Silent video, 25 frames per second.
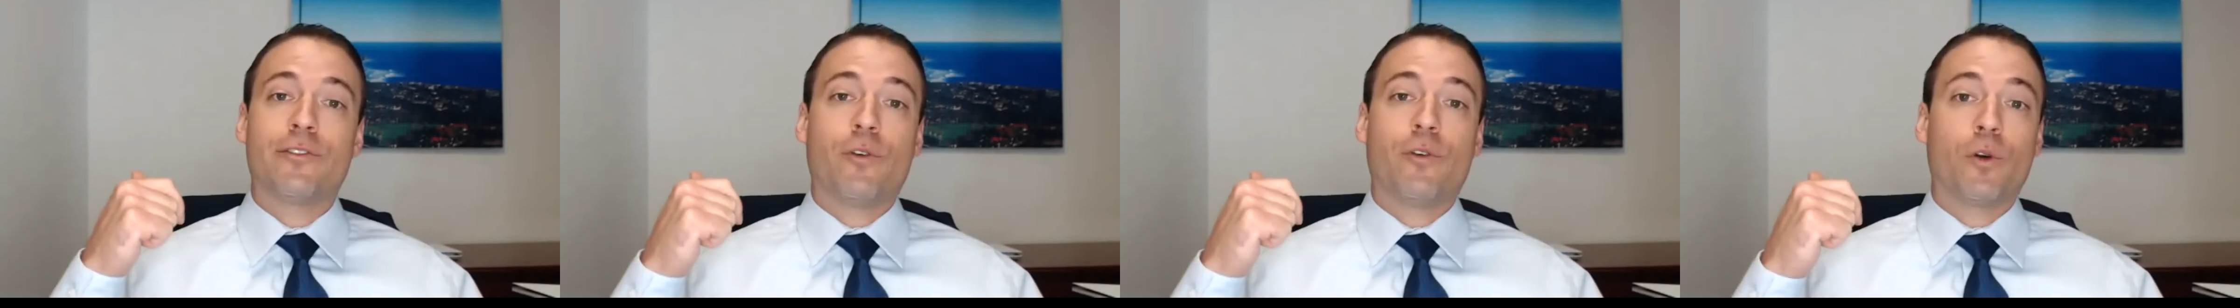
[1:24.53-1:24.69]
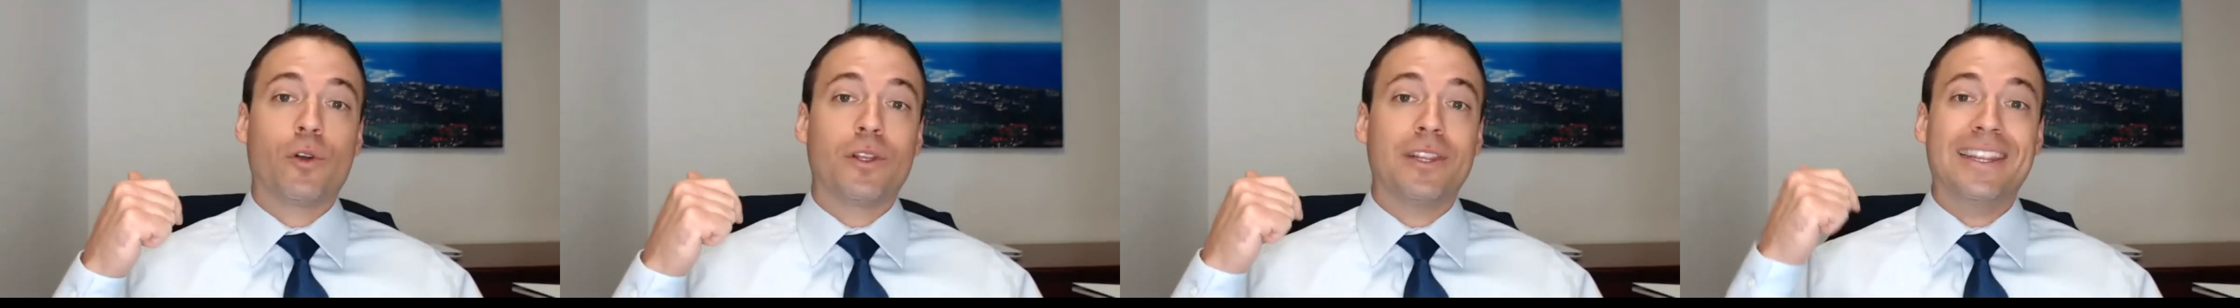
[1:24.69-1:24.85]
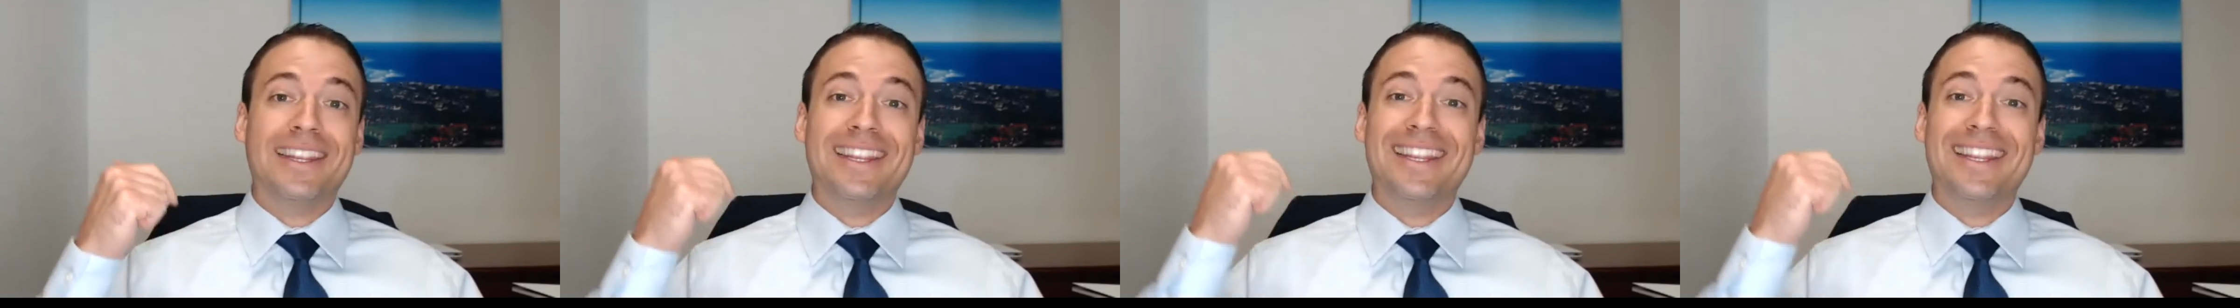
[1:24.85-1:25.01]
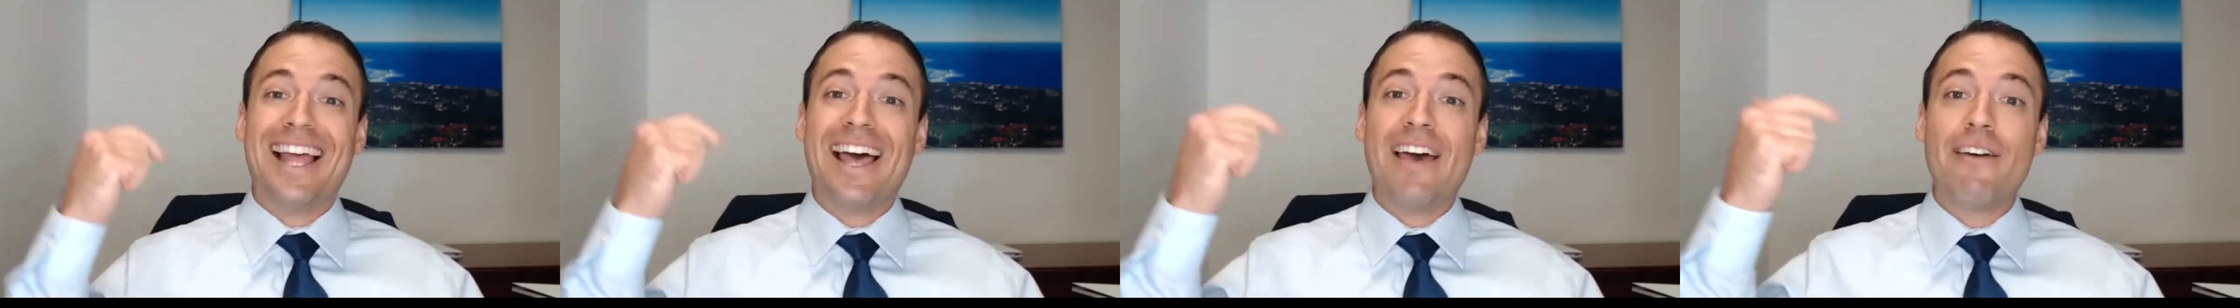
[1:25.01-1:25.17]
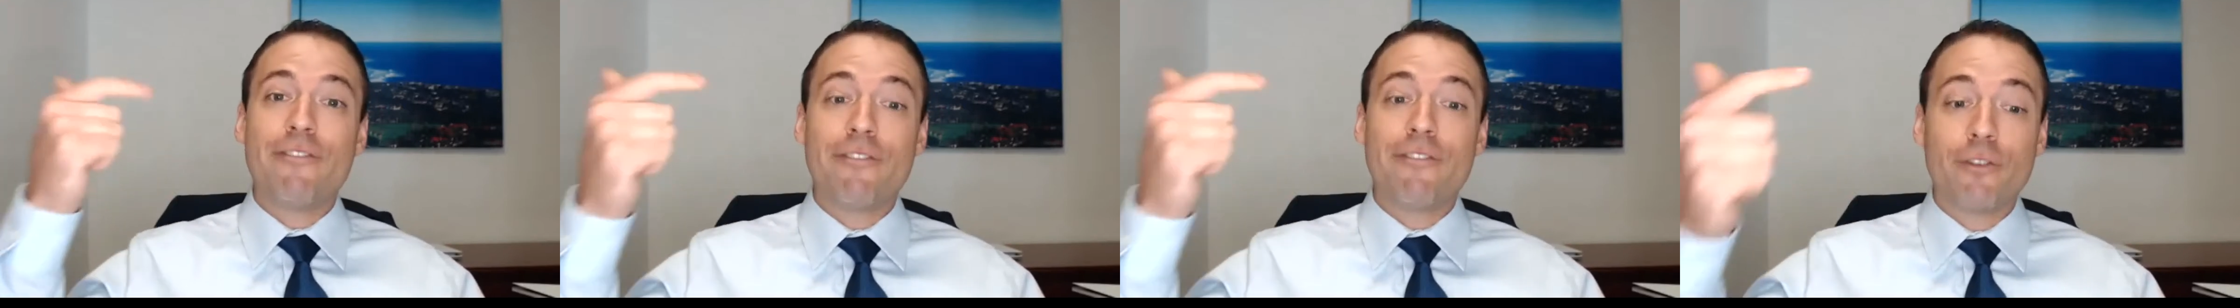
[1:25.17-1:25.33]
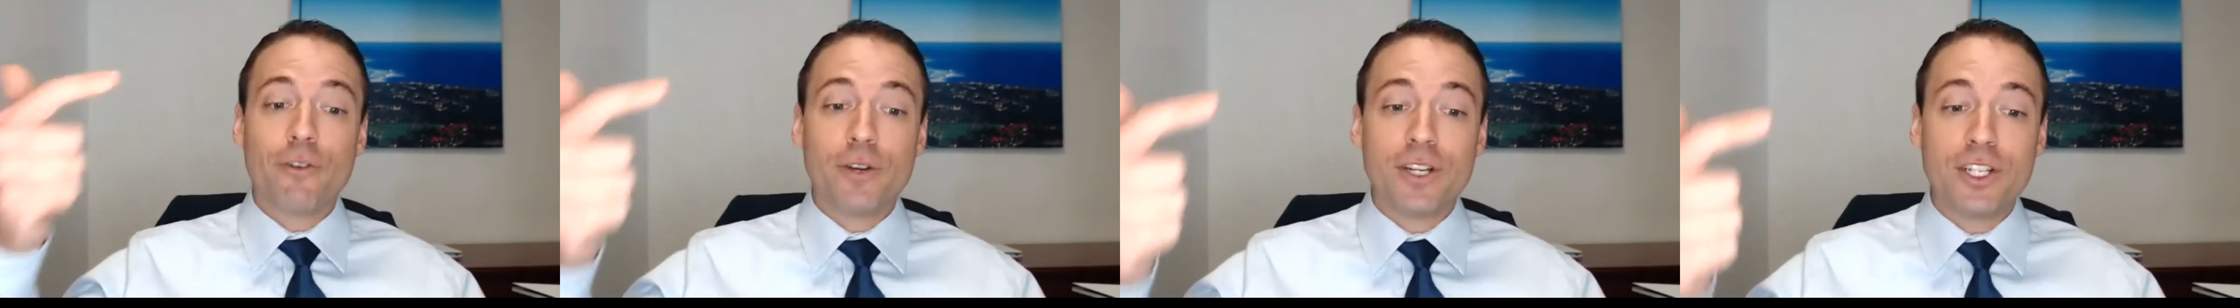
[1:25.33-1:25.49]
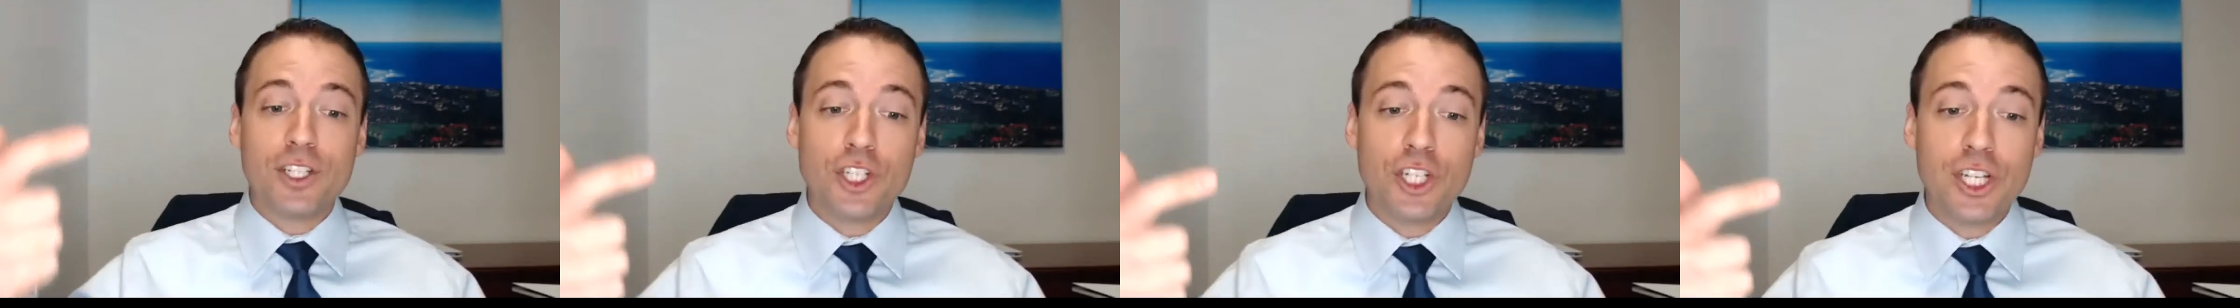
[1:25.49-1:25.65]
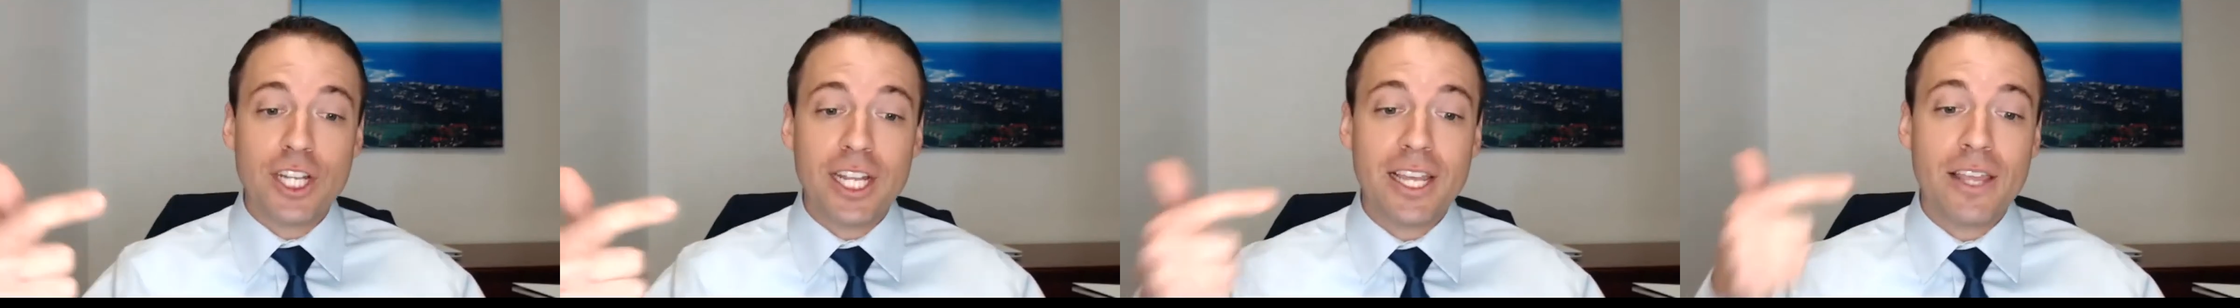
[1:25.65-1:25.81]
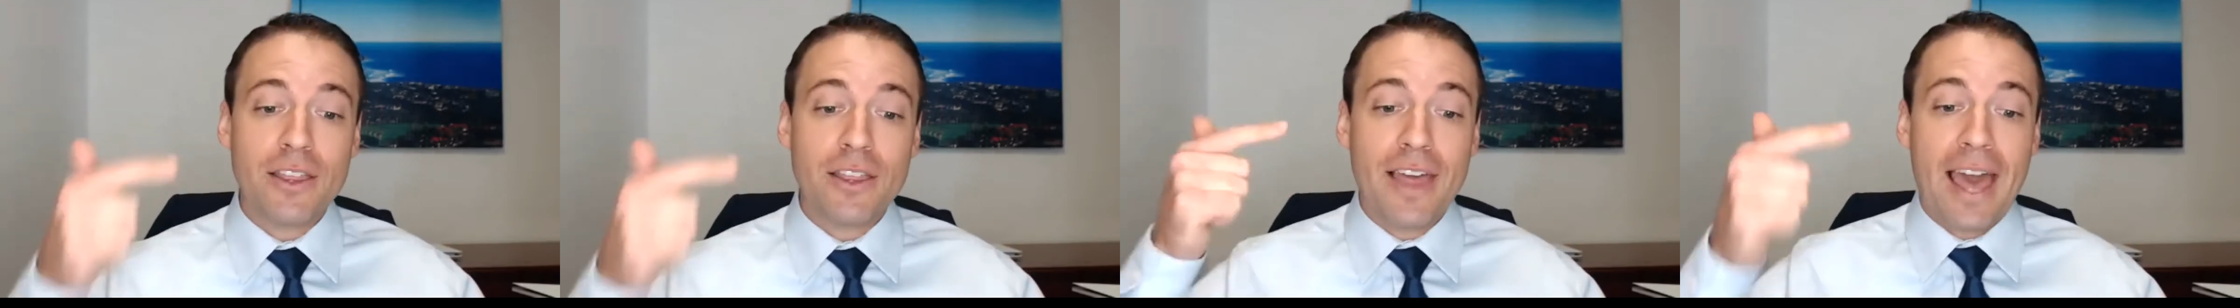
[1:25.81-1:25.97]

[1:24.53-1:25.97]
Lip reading: for leveraging